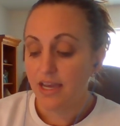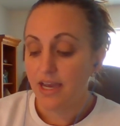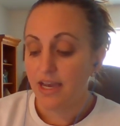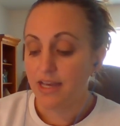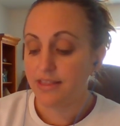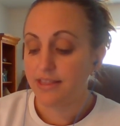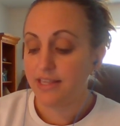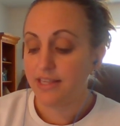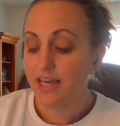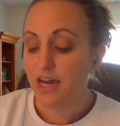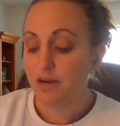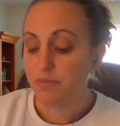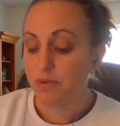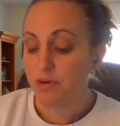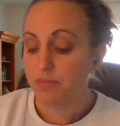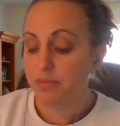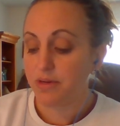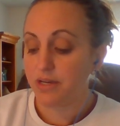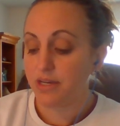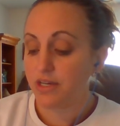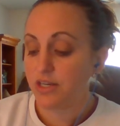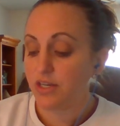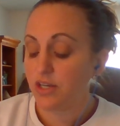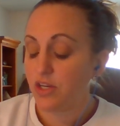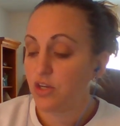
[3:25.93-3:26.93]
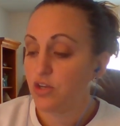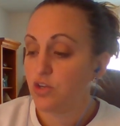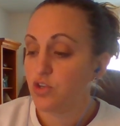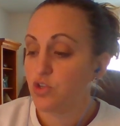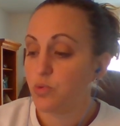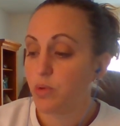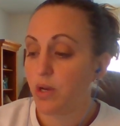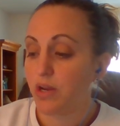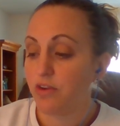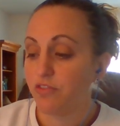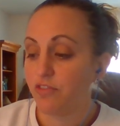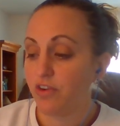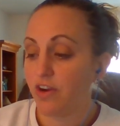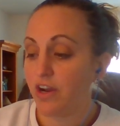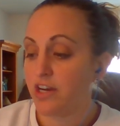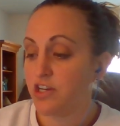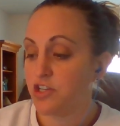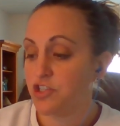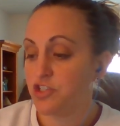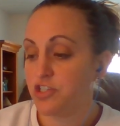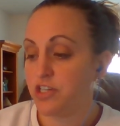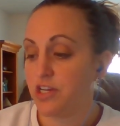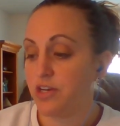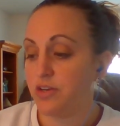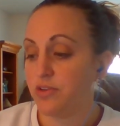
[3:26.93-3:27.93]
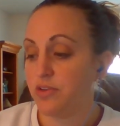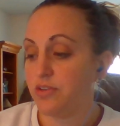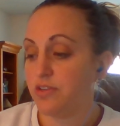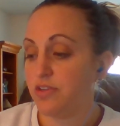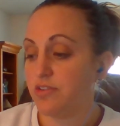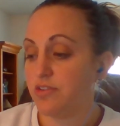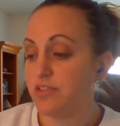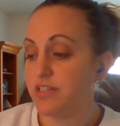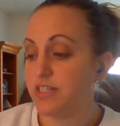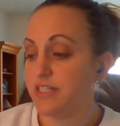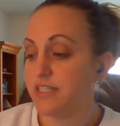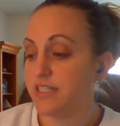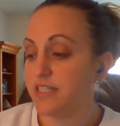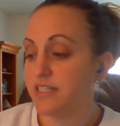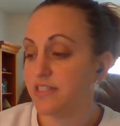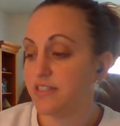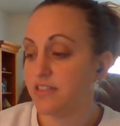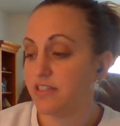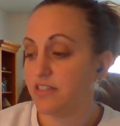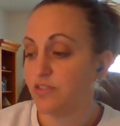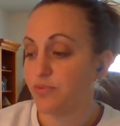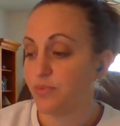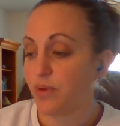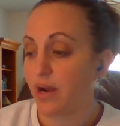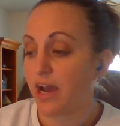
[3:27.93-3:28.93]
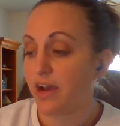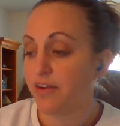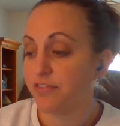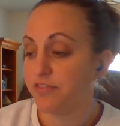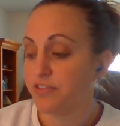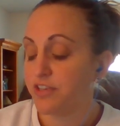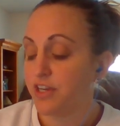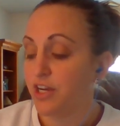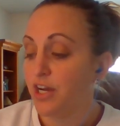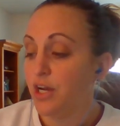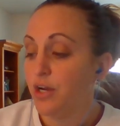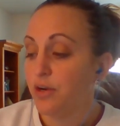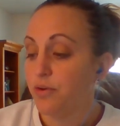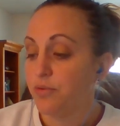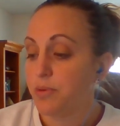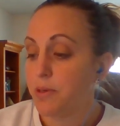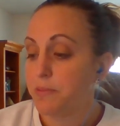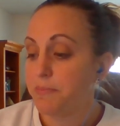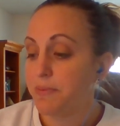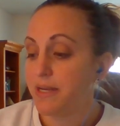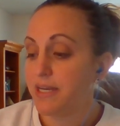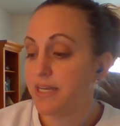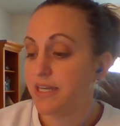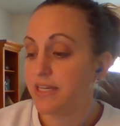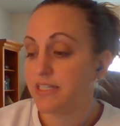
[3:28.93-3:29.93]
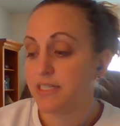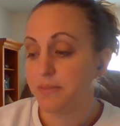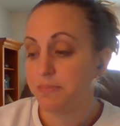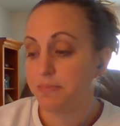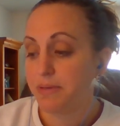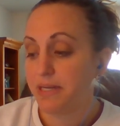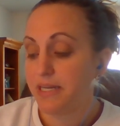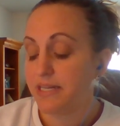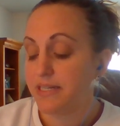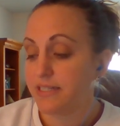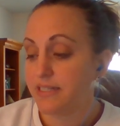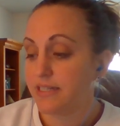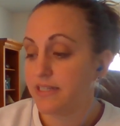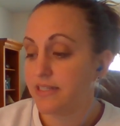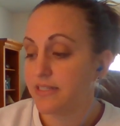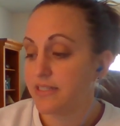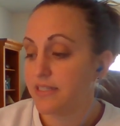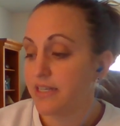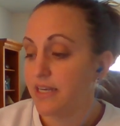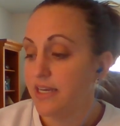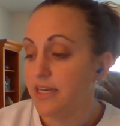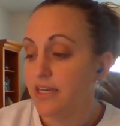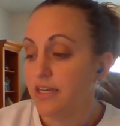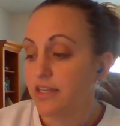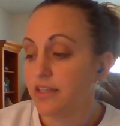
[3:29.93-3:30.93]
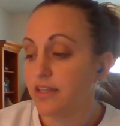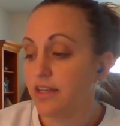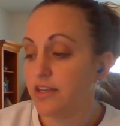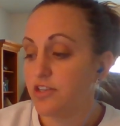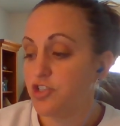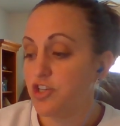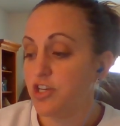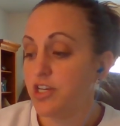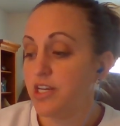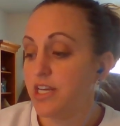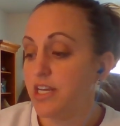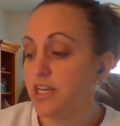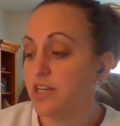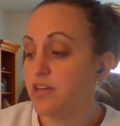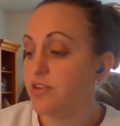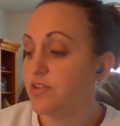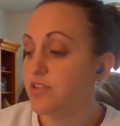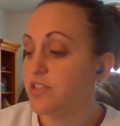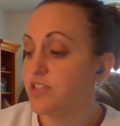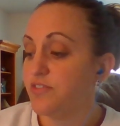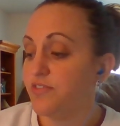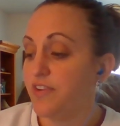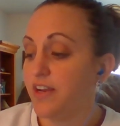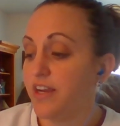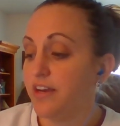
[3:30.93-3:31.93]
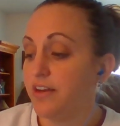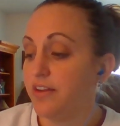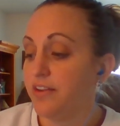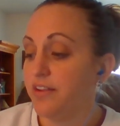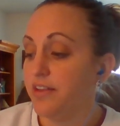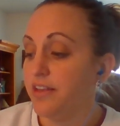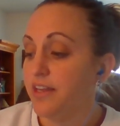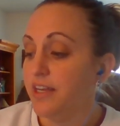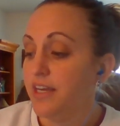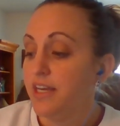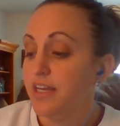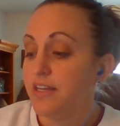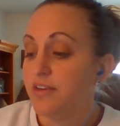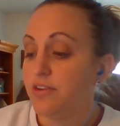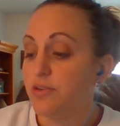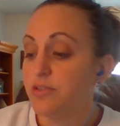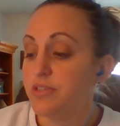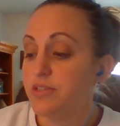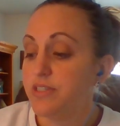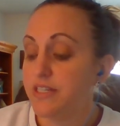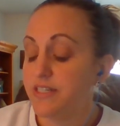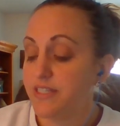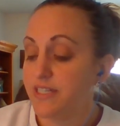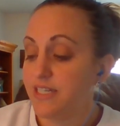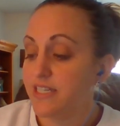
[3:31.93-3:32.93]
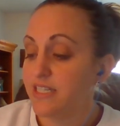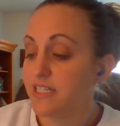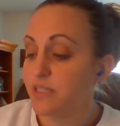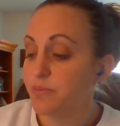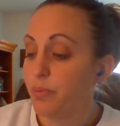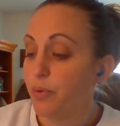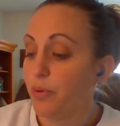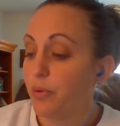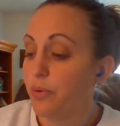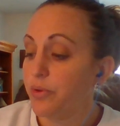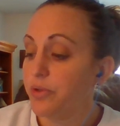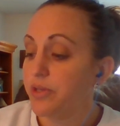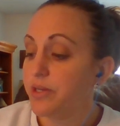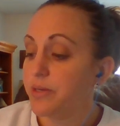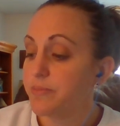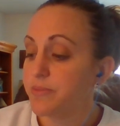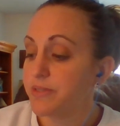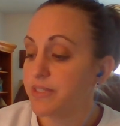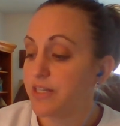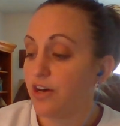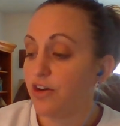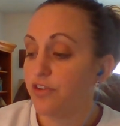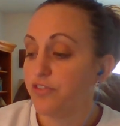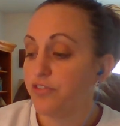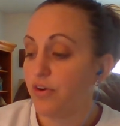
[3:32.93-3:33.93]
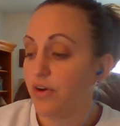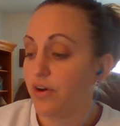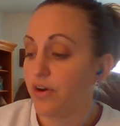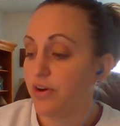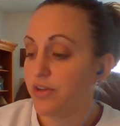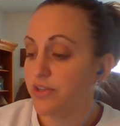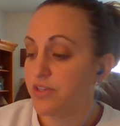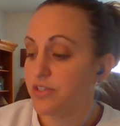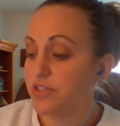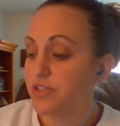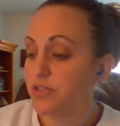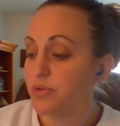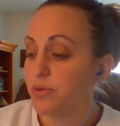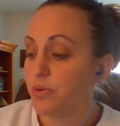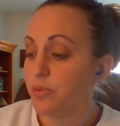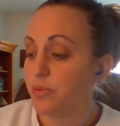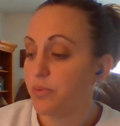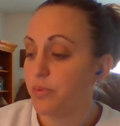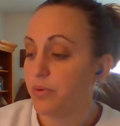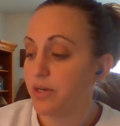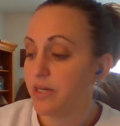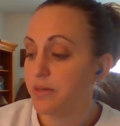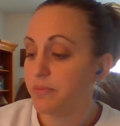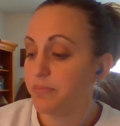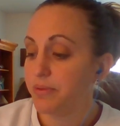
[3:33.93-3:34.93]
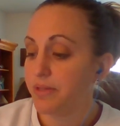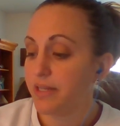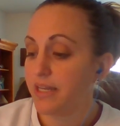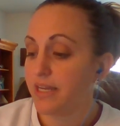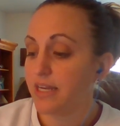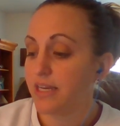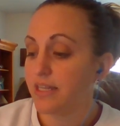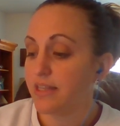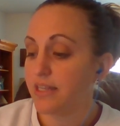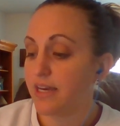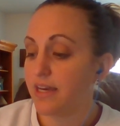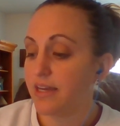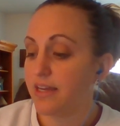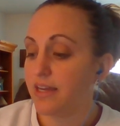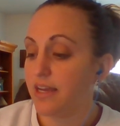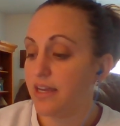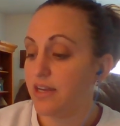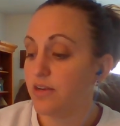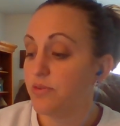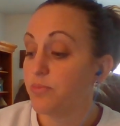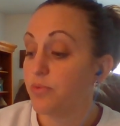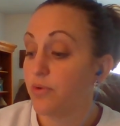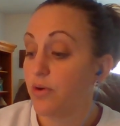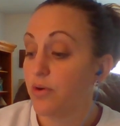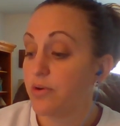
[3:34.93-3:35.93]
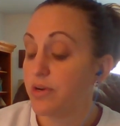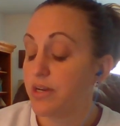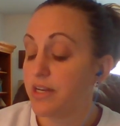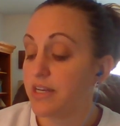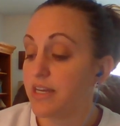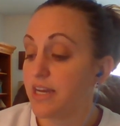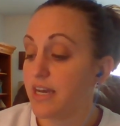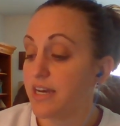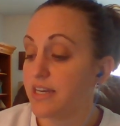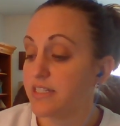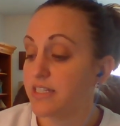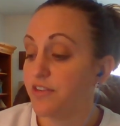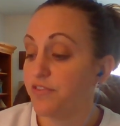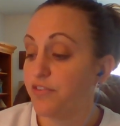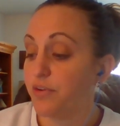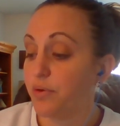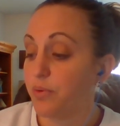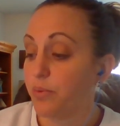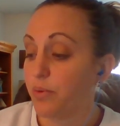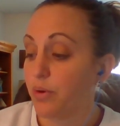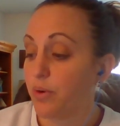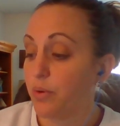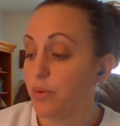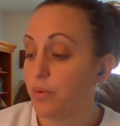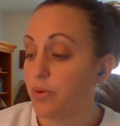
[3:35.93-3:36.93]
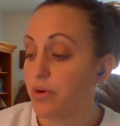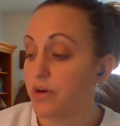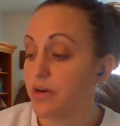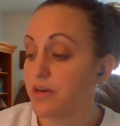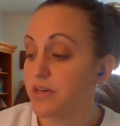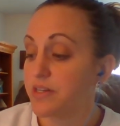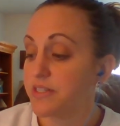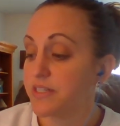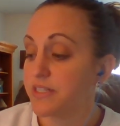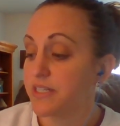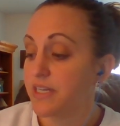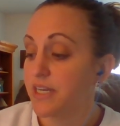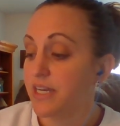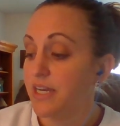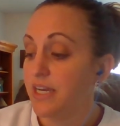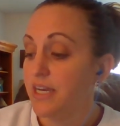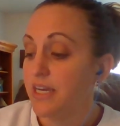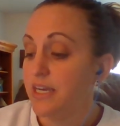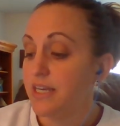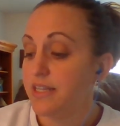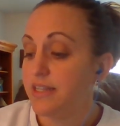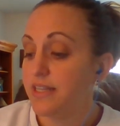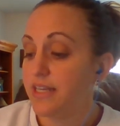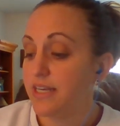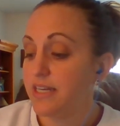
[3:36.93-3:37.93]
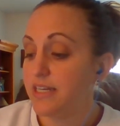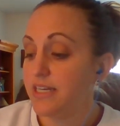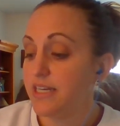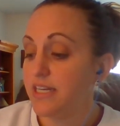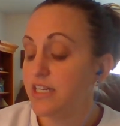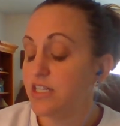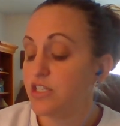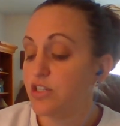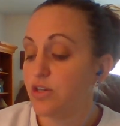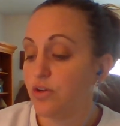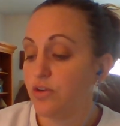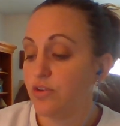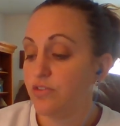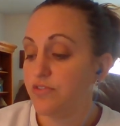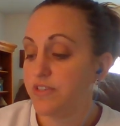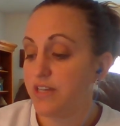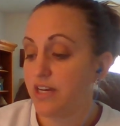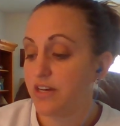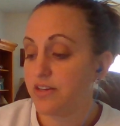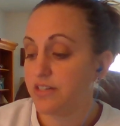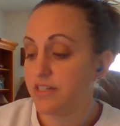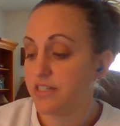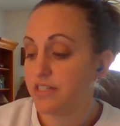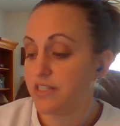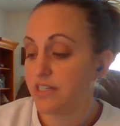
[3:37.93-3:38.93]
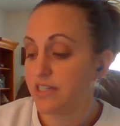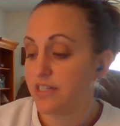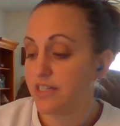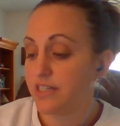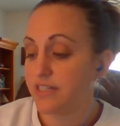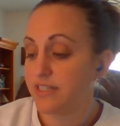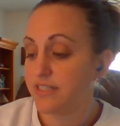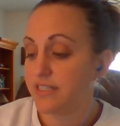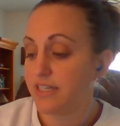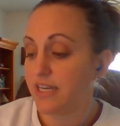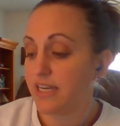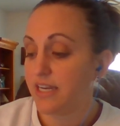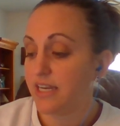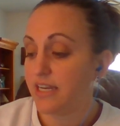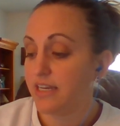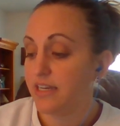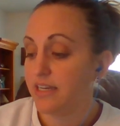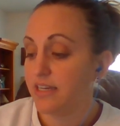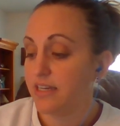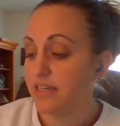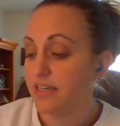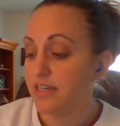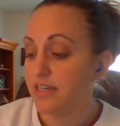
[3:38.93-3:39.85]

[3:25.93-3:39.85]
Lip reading: At that moment, a huge wave crashed down on Odysseus's raft, ripping it to pieces. Clutching Ino's veil, Odysseus pulled himself onto a wooden plank and rode it as if it were a horse. Then he dove down into the sea.